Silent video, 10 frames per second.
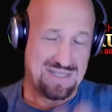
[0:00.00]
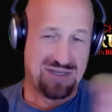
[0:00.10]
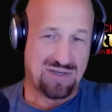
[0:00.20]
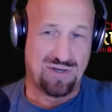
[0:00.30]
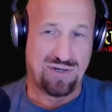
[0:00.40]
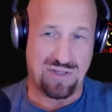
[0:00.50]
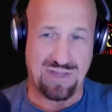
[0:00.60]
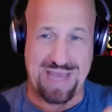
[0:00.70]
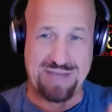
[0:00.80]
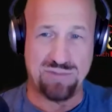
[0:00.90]
her
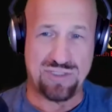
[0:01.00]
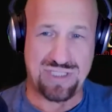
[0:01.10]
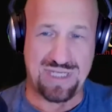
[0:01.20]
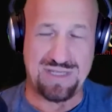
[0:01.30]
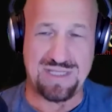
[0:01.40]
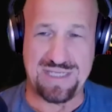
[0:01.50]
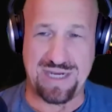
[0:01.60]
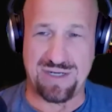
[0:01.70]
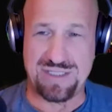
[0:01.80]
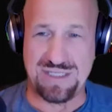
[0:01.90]
language in the
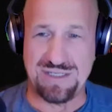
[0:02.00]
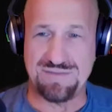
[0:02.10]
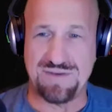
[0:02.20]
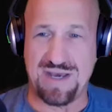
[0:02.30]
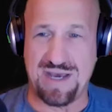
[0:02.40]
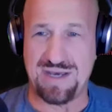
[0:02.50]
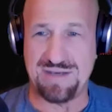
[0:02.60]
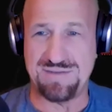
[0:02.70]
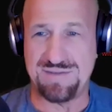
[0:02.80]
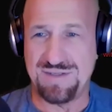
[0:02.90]
narrative
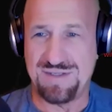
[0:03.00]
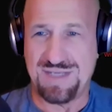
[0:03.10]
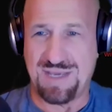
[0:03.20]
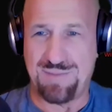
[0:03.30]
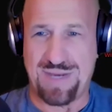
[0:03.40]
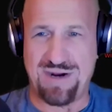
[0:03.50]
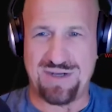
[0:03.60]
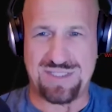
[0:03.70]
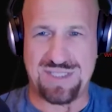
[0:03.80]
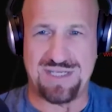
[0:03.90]
of
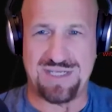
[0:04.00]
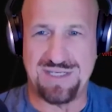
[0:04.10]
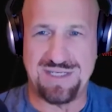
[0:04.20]
comparison,